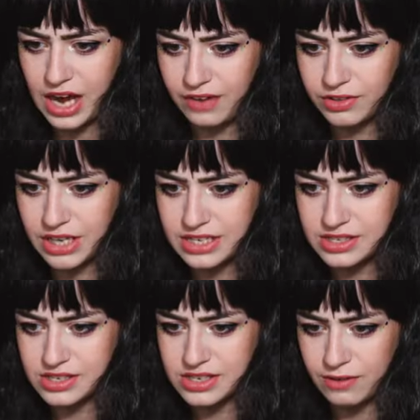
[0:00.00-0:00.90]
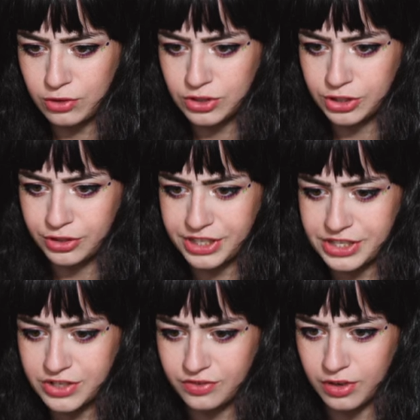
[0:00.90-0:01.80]
advertises several
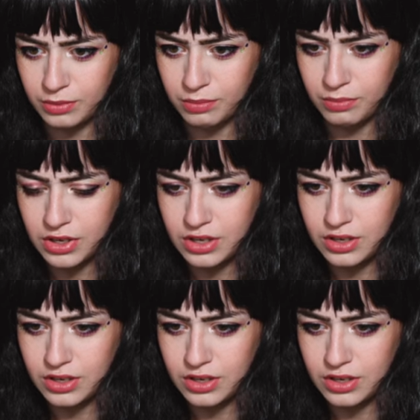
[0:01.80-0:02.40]
degrees from